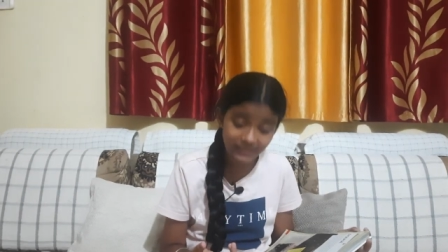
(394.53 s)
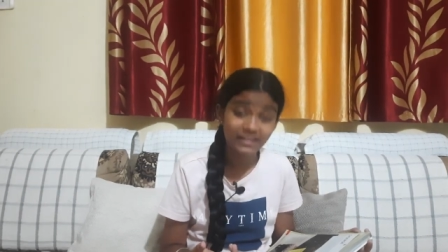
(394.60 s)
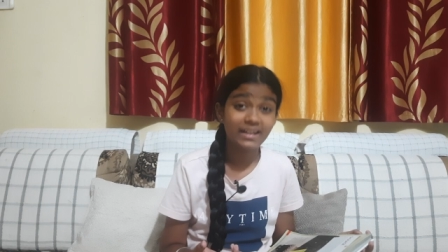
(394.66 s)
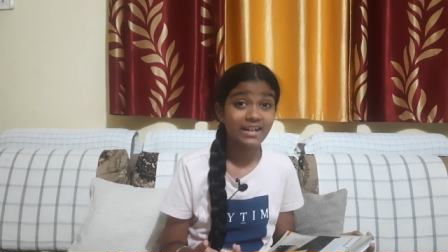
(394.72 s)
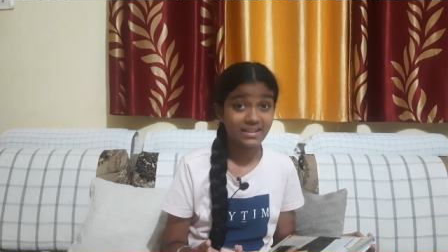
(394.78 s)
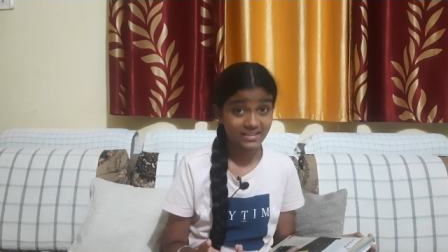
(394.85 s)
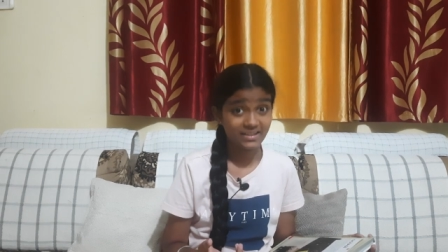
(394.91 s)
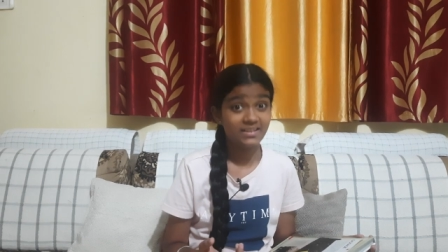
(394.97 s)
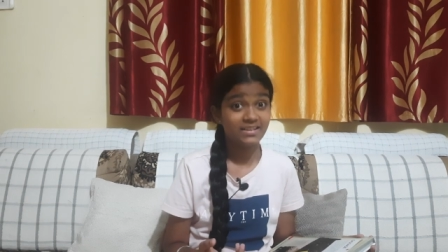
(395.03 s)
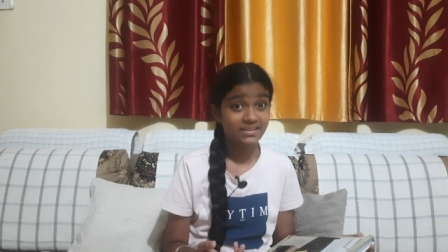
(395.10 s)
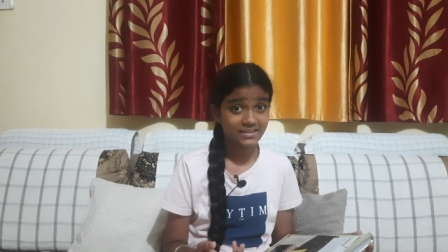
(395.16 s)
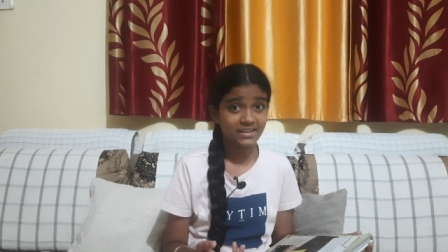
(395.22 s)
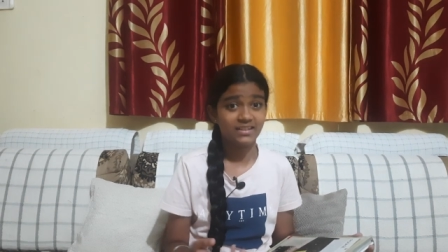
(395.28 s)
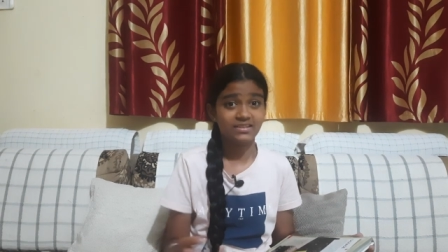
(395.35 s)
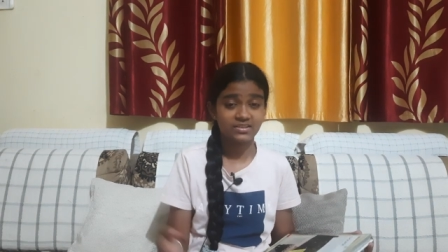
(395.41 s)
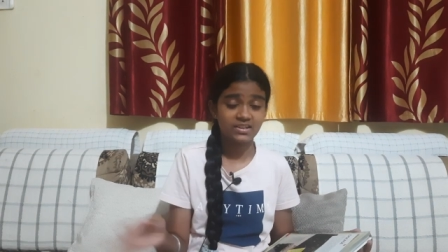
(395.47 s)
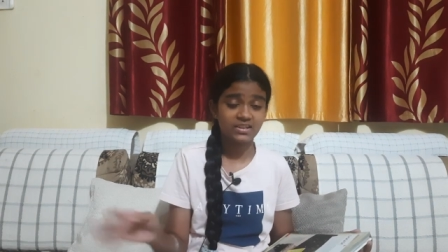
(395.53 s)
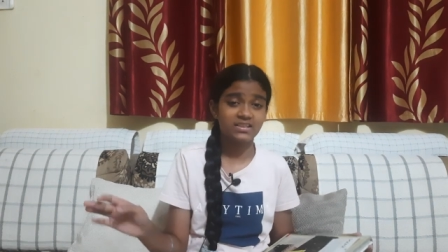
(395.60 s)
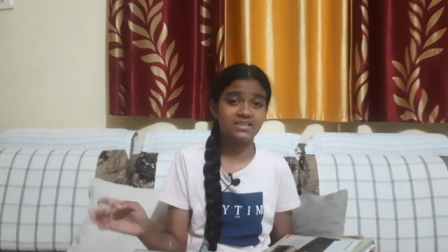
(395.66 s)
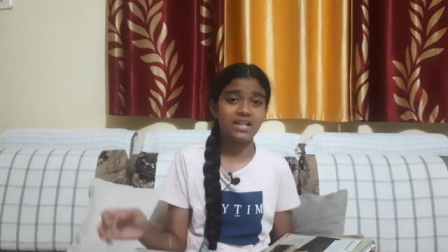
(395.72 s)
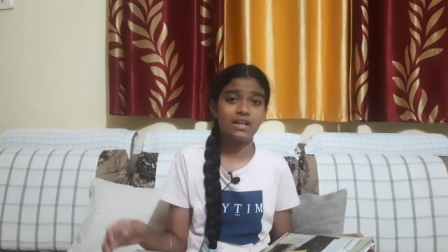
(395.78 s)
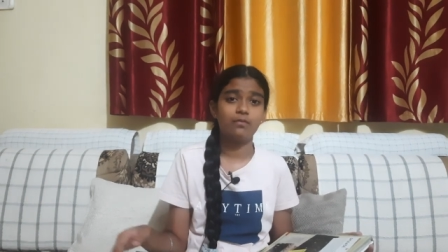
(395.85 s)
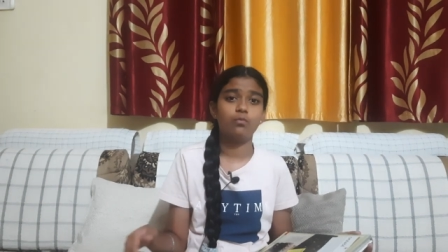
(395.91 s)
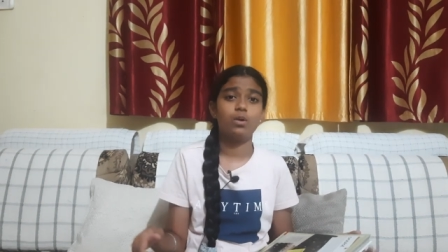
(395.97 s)
the 1860s
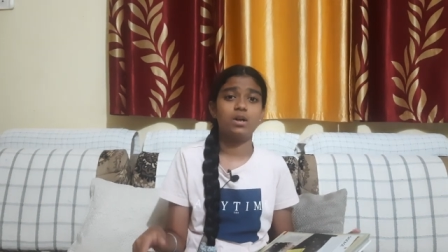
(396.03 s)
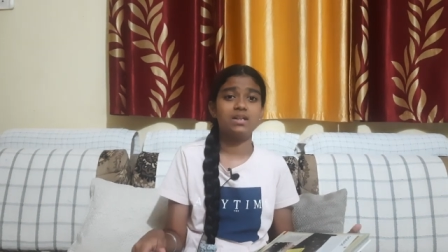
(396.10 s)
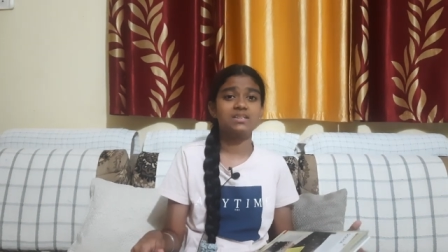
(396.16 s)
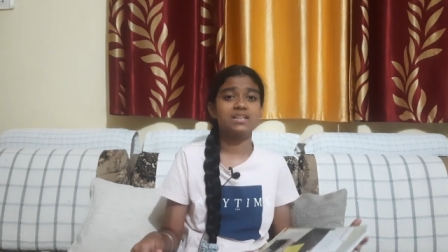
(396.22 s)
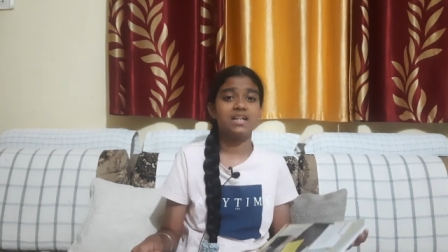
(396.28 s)
that was.